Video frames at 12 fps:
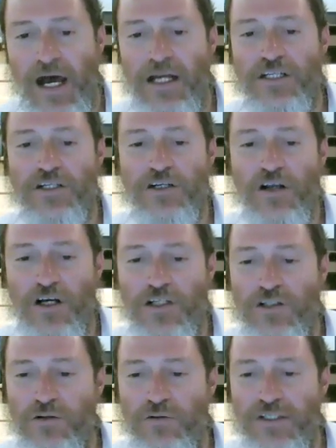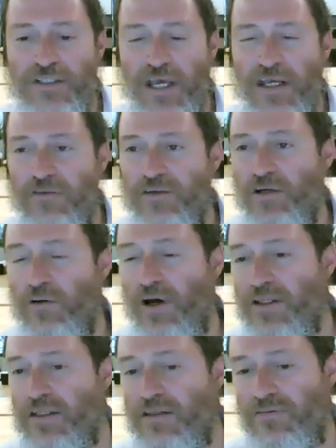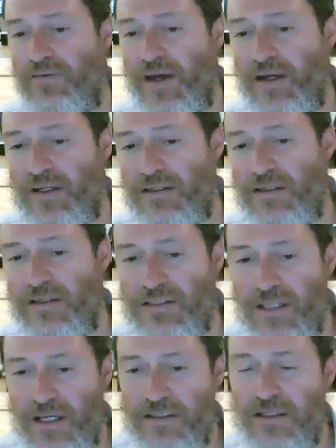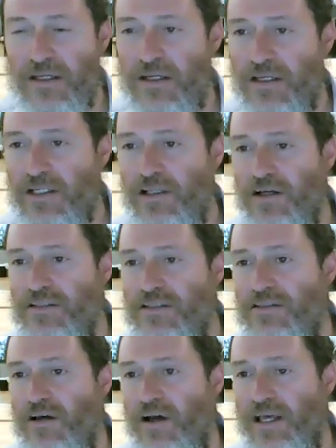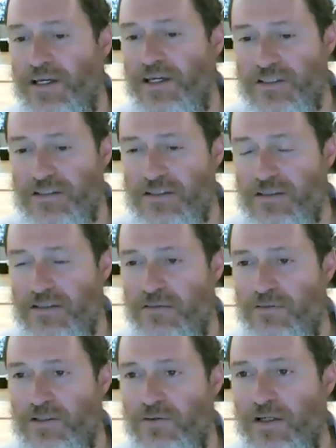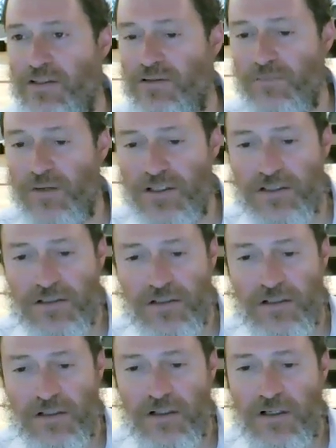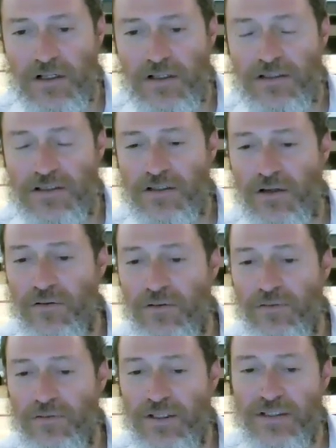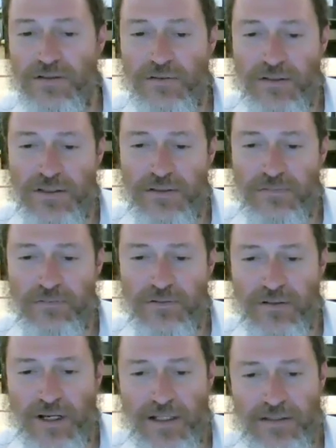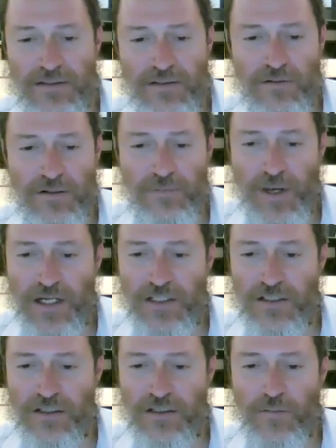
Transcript: He cried to the extent he lost his eyelashes. He was crying so much. So his students were not so compassionate.